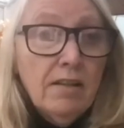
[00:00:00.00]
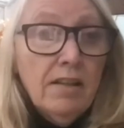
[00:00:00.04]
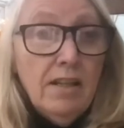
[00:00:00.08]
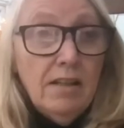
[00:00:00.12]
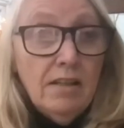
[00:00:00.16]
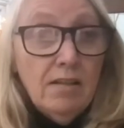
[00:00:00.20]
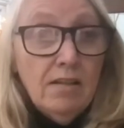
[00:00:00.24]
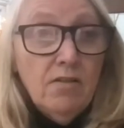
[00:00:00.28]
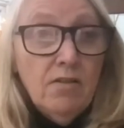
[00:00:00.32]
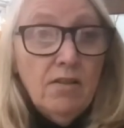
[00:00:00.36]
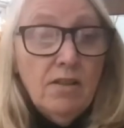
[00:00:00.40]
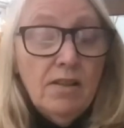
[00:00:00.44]

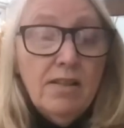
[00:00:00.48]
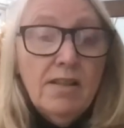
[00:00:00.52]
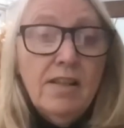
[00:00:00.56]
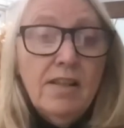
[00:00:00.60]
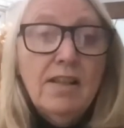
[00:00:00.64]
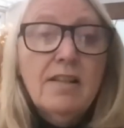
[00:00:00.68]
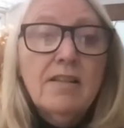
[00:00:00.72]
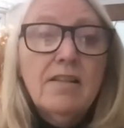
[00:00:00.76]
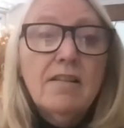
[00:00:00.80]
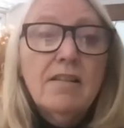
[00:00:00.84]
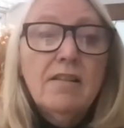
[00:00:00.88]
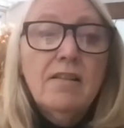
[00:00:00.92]
into the
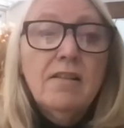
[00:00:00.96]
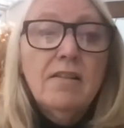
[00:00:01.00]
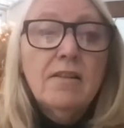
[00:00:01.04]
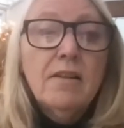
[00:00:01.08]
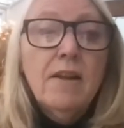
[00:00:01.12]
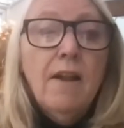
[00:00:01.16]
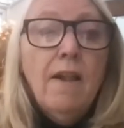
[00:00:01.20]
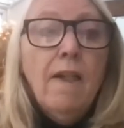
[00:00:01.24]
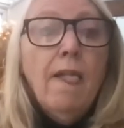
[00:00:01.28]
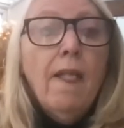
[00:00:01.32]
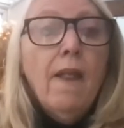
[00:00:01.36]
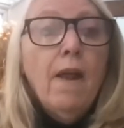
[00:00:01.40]

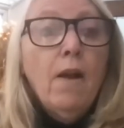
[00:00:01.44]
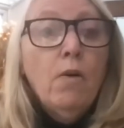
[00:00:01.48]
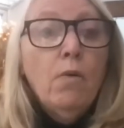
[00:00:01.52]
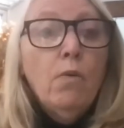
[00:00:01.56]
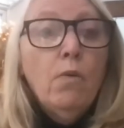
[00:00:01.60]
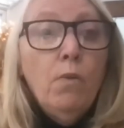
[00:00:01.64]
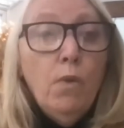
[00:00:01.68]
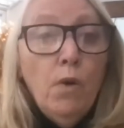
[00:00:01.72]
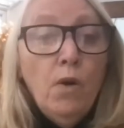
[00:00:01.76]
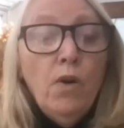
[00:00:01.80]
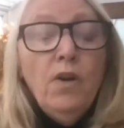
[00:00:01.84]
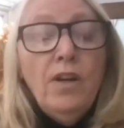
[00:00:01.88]
60s,
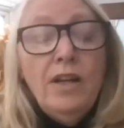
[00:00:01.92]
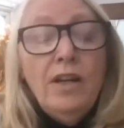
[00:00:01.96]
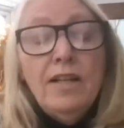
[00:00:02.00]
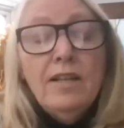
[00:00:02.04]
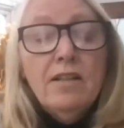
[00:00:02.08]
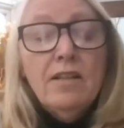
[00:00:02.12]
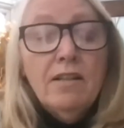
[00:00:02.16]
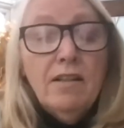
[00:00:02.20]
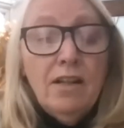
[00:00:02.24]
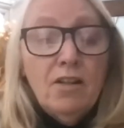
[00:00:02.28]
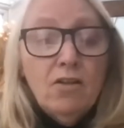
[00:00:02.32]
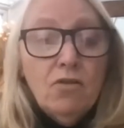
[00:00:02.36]
were
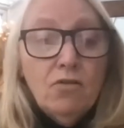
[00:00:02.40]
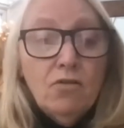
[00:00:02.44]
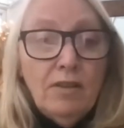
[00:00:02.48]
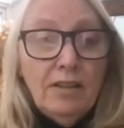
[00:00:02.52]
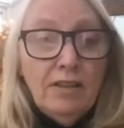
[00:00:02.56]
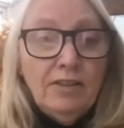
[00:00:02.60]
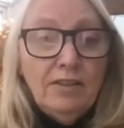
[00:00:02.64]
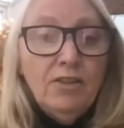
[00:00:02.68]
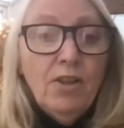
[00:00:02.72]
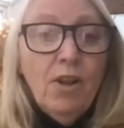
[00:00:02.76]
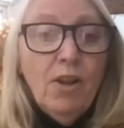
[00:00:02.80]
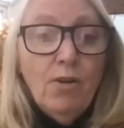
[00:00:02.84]

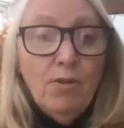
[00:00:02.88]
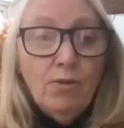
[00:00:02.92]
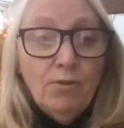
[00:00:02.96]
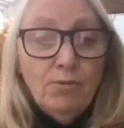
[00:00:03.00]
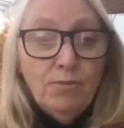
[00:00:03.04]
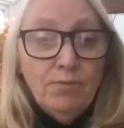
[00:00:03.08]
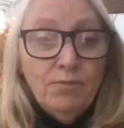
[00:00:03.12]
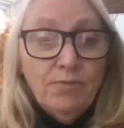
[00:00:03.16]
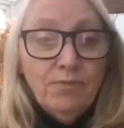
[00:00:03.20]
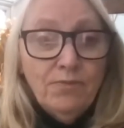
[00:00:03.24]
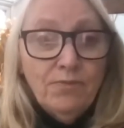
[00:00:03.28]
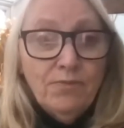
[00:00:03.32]
internationally
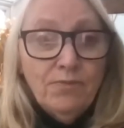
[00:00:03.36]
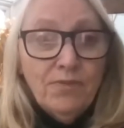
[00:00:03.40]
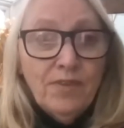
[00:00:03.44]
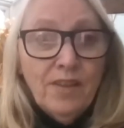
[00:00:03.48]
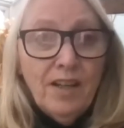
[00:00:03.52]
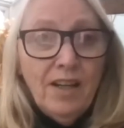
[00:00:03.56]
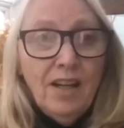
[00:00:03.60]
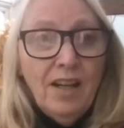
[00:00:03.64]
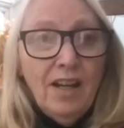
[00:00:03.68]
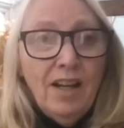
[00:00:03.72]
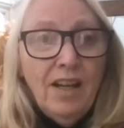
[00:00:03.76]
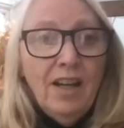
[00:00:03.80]
known.
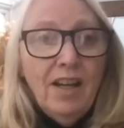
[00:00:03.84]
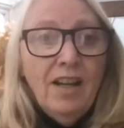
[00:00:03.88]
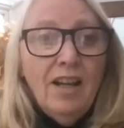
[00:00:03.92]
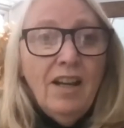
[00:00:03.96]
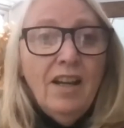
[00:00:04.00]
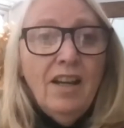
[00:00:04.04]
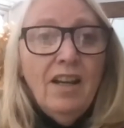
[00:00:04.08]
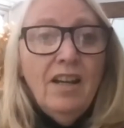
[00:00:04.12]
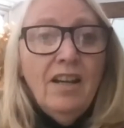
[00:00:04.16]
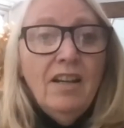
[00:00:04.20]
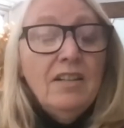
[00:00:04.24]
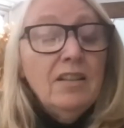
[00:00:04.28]

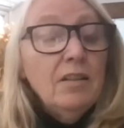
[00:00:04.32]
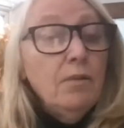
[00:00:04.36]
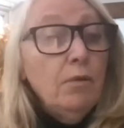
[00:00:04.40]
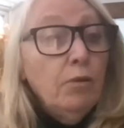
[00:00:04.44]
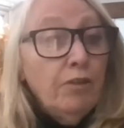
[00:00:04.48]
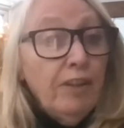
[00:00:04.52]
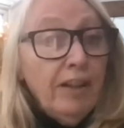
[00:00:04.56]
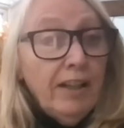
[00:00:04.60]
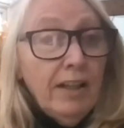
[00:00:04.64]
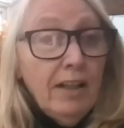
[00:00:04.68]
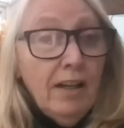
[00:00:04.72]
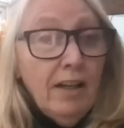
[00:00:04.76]
Uh, they
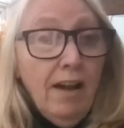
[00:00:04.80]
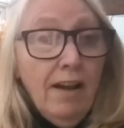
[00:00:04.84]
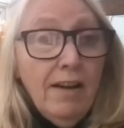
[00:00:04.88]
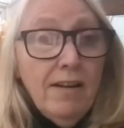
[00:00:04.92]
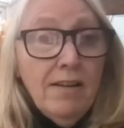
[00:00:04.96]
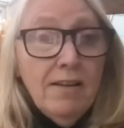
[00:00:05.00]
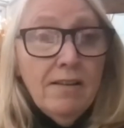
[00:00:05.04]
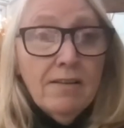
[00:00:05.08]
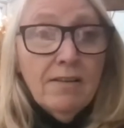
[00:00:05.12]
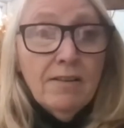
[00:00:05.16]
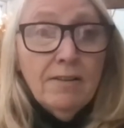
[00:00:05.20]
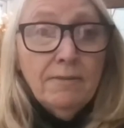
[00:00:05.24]
were
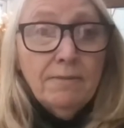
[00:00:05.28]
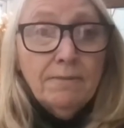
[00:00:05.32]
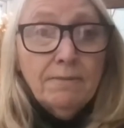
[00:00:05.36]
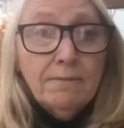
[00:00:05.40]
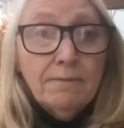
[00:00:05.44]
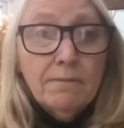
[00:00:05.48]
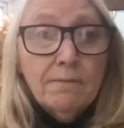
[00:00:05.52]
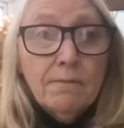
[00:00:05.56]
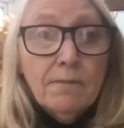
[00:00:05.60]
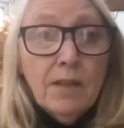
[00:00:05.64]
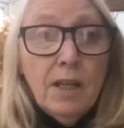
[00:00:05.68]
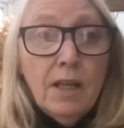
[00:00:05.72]
recognized.
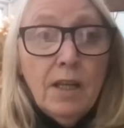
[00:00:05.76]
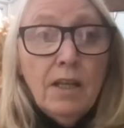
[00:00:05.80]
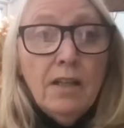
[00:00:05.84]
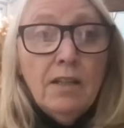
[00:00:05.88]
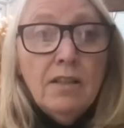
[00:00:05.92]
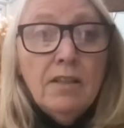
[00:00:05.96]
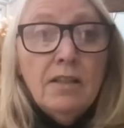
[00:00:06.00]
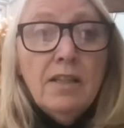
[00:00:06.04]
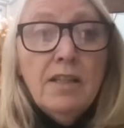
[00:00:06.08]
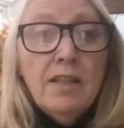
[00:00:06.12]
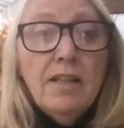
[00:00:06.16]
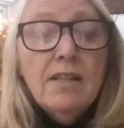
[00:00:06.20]

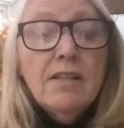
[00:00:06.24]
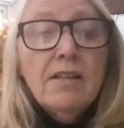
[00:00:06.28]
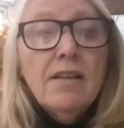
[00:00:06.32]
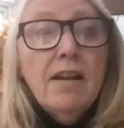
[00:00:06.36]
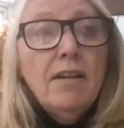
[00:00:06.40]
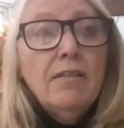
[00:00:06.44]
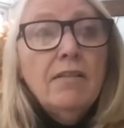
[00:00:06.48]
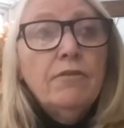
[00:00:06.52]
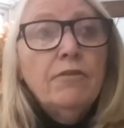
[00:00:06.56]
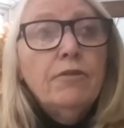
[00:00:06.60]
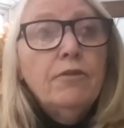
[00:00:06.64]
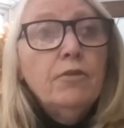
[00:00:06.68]
They
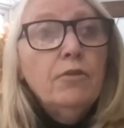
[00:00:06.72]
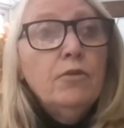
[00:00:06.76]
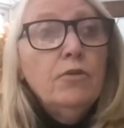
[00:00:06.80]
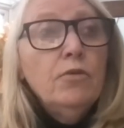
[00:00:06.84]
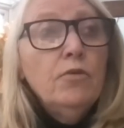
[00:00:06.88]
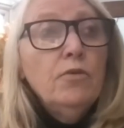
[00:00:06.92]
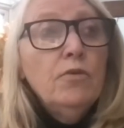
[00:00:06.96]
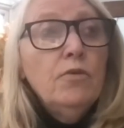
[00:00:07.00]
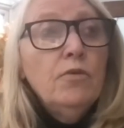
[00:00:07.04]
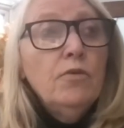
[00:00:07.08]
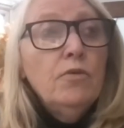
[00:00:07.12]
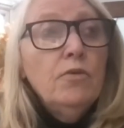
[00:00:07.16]
sat
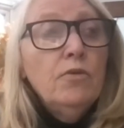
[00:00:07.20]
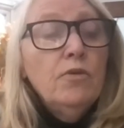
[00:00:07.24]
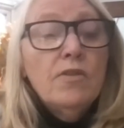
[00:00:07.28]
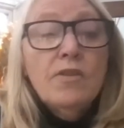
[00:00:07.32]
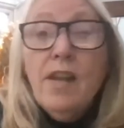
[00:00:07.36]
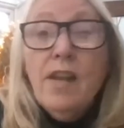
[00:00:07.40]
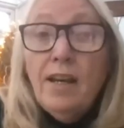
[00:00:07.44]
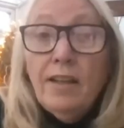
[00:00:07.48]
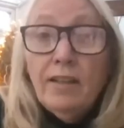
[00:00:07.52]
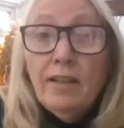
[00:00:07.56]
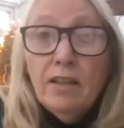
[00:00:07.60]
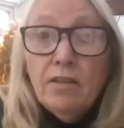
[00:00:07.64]
through
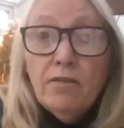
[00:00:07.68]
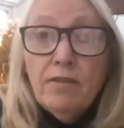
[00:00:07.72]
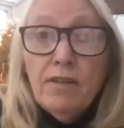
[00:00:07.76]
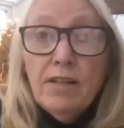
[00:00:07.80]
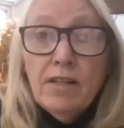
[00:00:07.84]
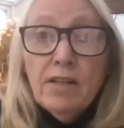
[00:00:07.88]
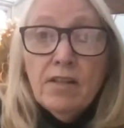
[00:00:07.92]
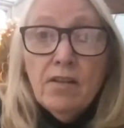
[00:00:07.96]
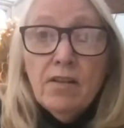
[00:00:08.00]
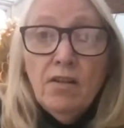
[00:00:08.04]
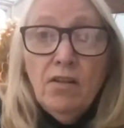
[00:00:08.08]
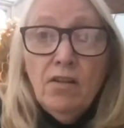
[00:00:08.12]
psychic
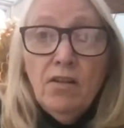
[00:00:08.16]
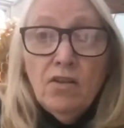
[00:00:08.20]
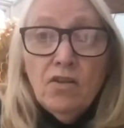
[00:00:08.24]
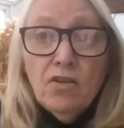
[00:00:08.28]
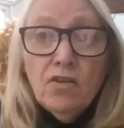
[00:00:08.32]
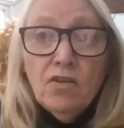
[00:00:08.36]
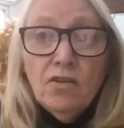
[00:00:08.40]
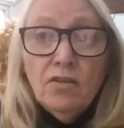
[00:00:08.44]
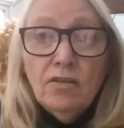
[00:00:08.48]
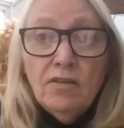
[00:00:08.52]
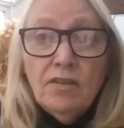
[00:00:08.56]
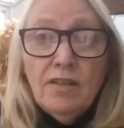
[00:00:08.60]
research.
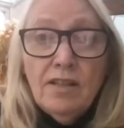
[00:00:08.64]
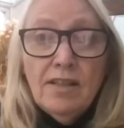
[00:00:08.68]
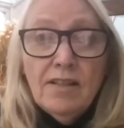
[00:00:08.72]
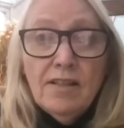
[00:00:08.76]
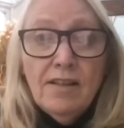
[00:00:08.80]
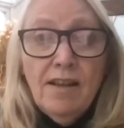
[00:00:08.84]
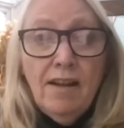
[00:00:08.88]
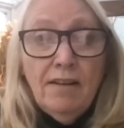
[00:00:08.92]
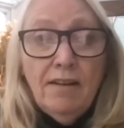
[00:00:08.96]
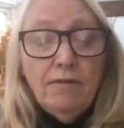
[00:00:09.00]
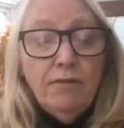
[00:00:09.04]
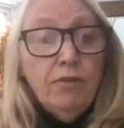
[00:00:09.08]
They
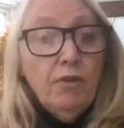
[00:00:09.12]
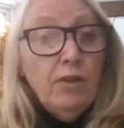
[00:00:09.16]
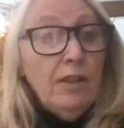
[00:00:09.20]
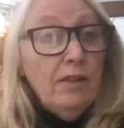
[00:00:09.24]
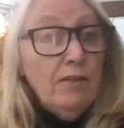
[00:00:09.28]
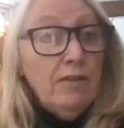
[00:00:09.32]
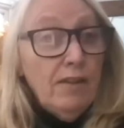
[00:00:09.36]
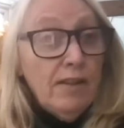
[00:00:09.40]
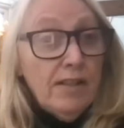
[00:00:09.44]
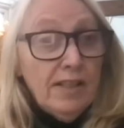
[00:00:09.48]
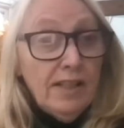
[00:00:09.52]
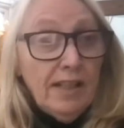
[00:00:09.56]
sat for
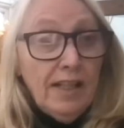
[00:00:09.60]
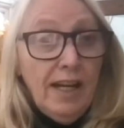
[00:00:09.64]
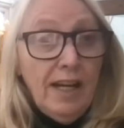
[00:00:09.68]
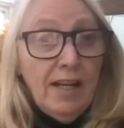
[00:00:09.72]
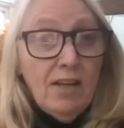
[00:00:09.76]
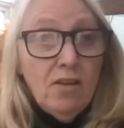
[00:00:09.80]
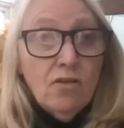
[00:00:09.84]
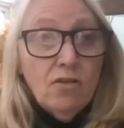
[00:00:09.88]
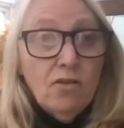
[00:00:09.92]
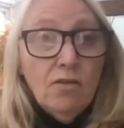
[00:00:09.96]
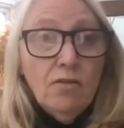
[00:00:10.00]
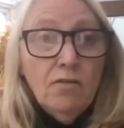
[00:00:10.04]

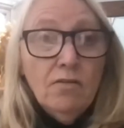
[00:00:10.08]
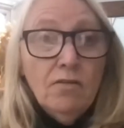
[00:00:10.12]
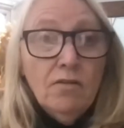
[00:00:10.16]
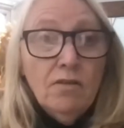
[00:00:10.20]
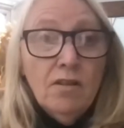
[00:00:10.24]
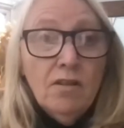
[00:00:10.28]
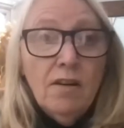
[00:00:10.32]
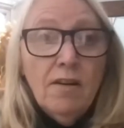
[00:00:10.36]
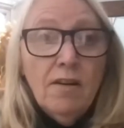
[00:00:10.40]
investigation